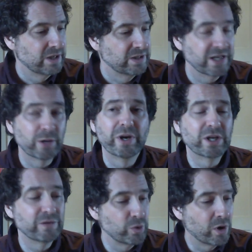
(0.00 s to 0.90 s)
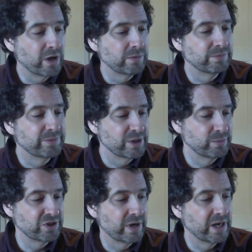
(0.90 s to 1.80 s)
"Take a break if you want," said
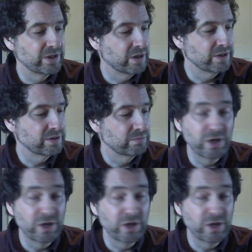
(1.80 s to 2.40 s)
Mr. Antos.